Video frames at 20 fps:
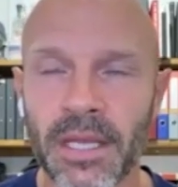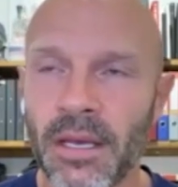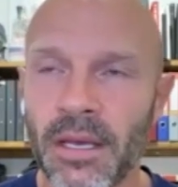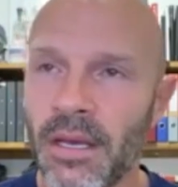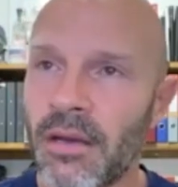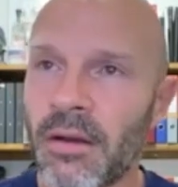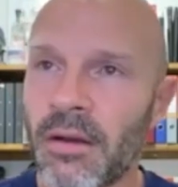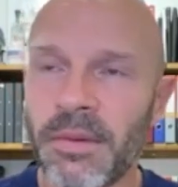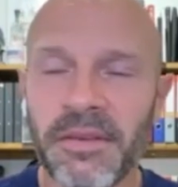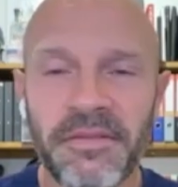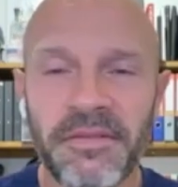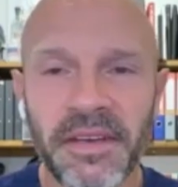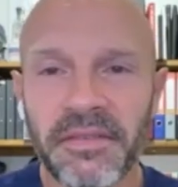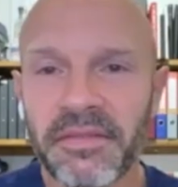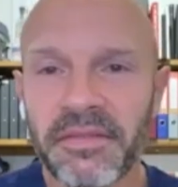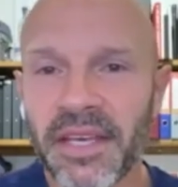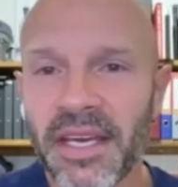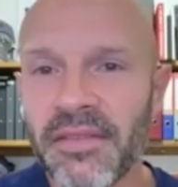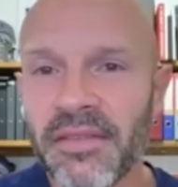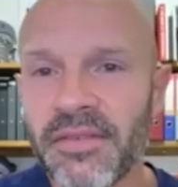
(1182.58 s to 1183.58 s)
Got to be
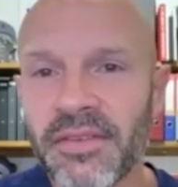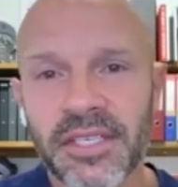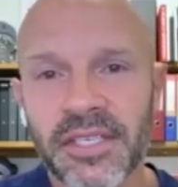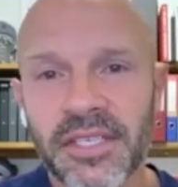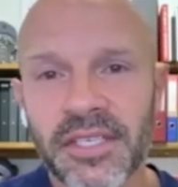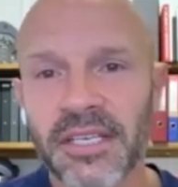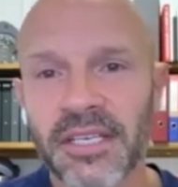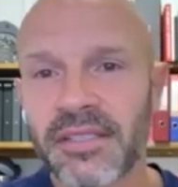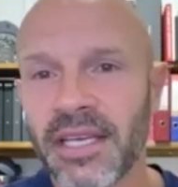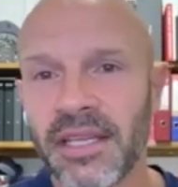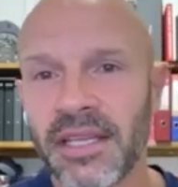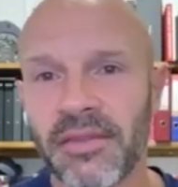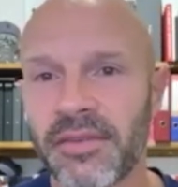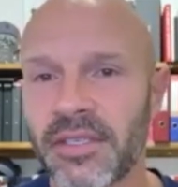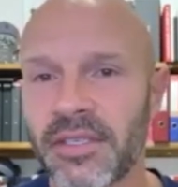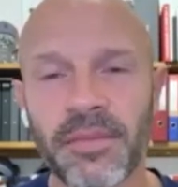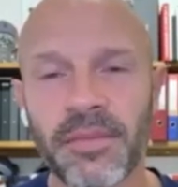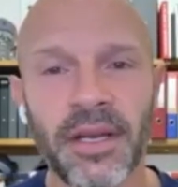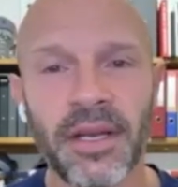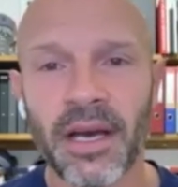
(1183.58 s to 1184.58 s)
15th, 16th,
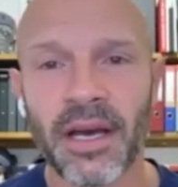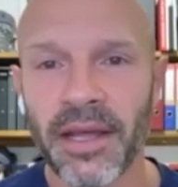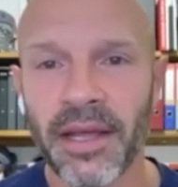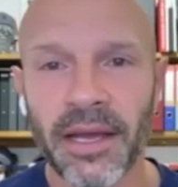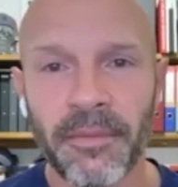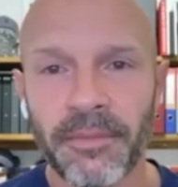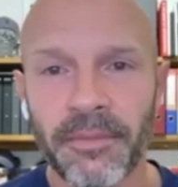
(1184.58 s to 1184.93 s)
something like that.